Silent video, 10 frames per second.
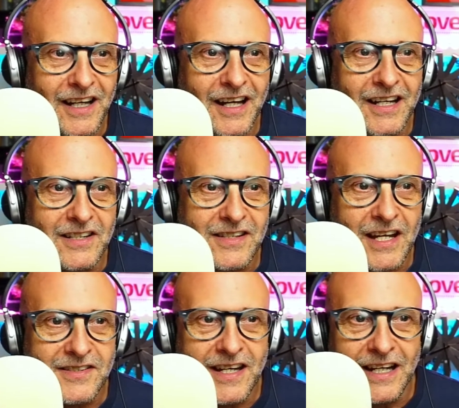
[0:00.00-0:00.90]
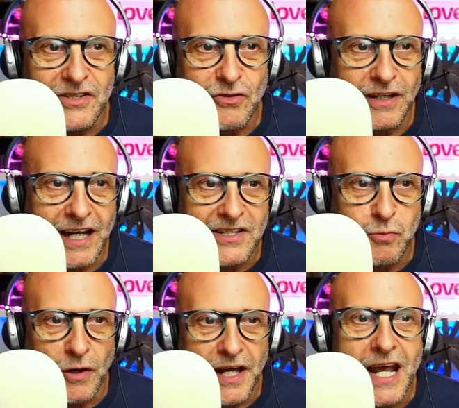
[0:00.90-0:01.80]
It's SE Electronic
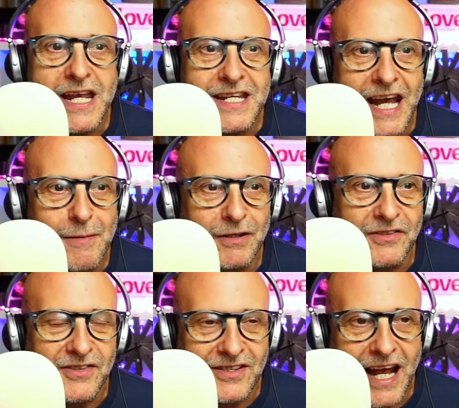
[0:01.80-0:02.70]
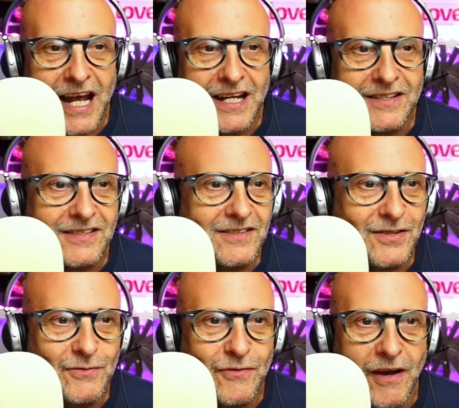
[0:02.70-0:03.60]
X1A, cable and stand,
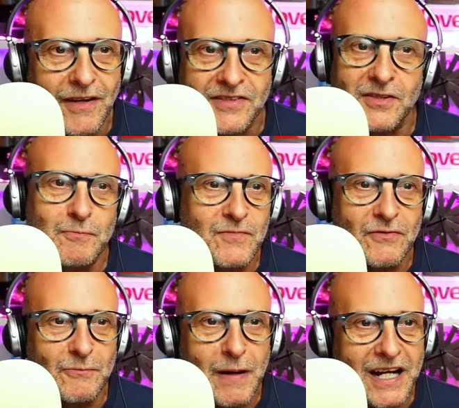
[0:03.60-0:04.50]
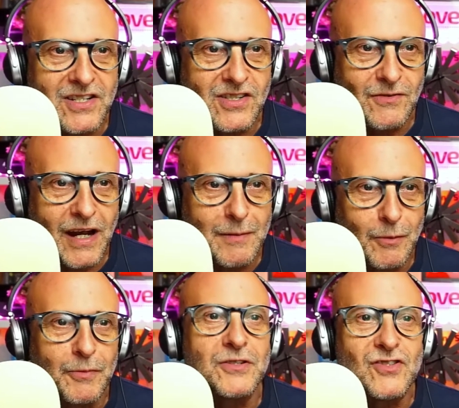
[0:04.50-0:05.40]
258. So there's different packages available,
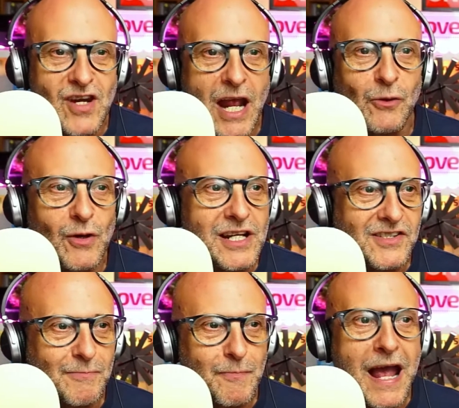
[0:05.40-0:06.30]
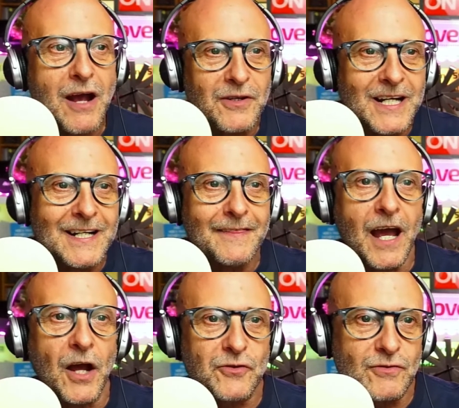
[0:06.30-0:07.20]
but generally it's about
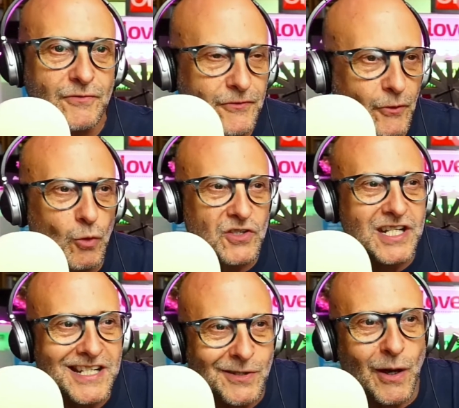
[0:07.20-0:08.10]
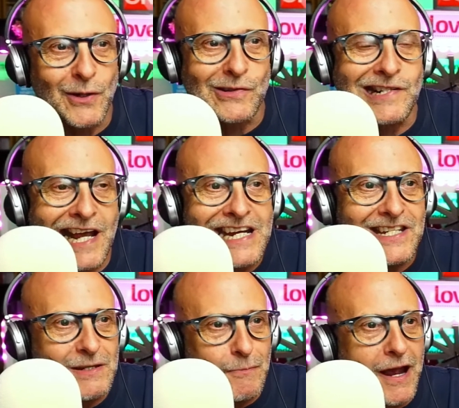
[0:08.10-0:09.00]
£140 to
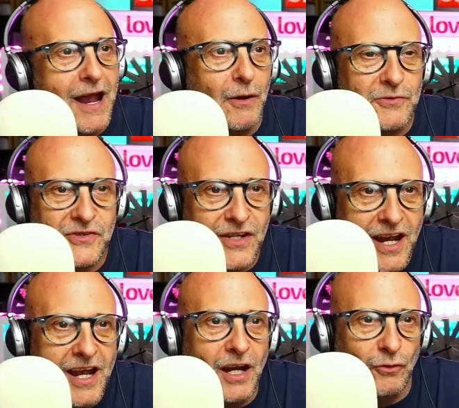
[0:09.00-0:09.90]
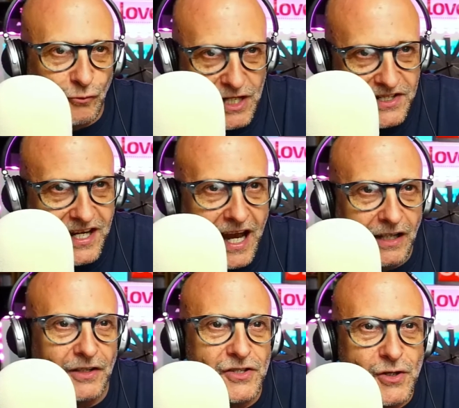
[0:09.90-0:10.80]
£180
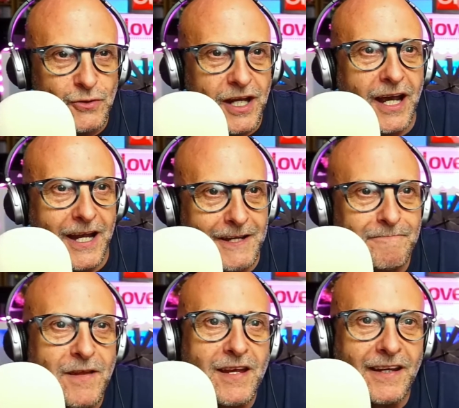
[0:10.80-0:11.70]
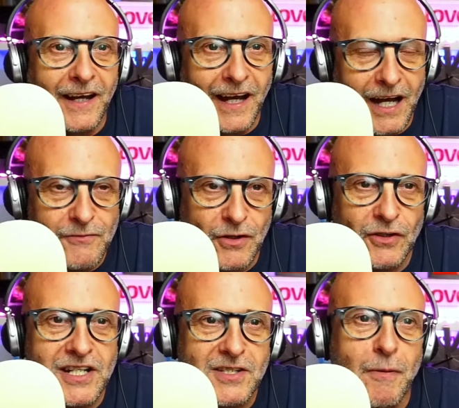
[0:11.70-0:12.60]
retail UK if you're
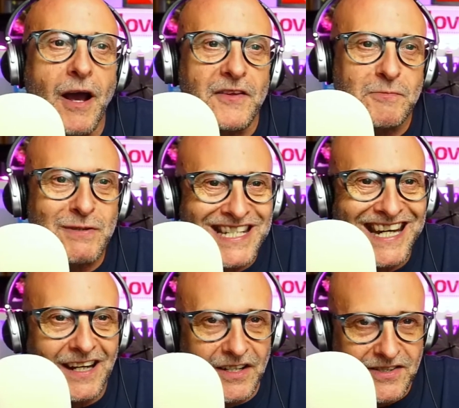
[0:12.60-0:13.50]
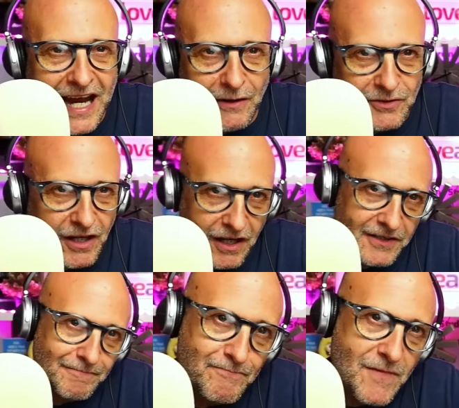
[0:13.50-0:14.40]
looking to buy this particular sound card.
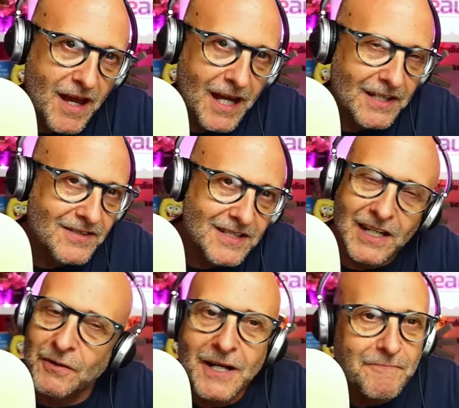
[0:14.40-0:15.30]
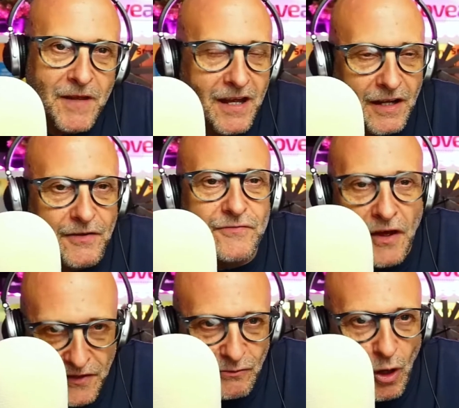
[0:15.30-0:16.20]
And, you know,
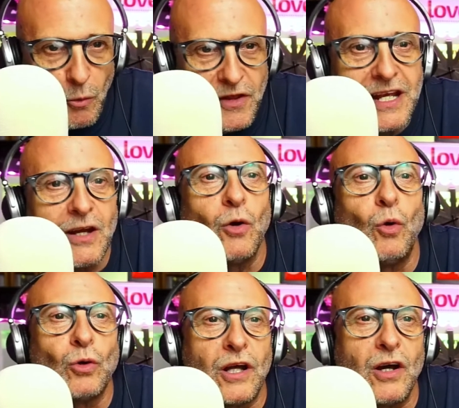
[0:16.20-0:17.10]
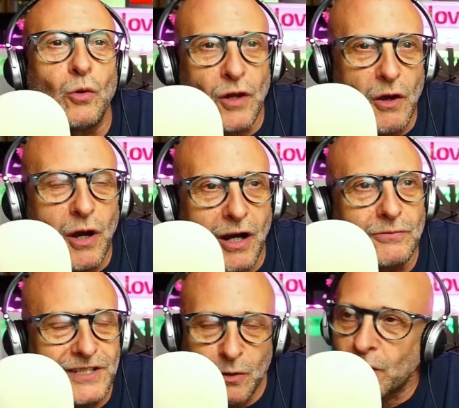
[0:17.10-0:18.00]
nothing wrong with it. Although,
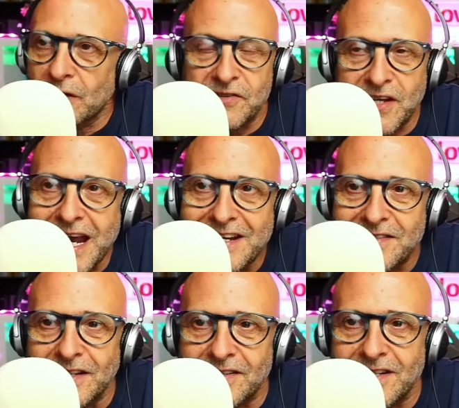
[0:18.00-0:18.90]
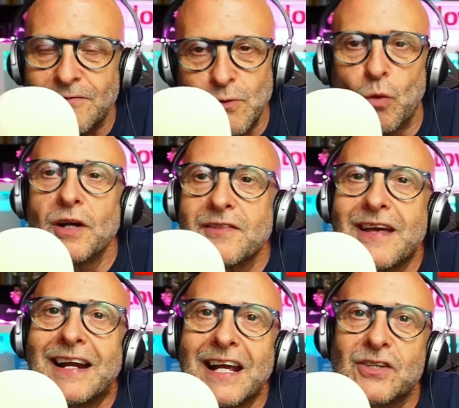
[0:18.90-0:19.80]
what I'll say is that if you wanted
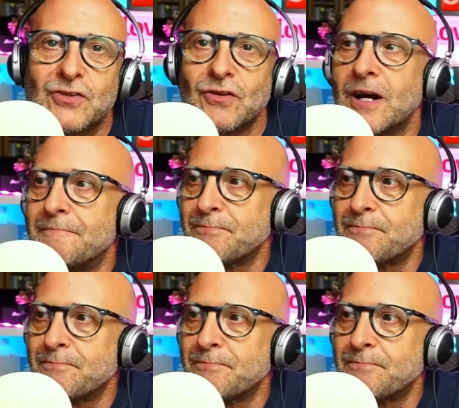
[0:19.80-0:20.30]
that extra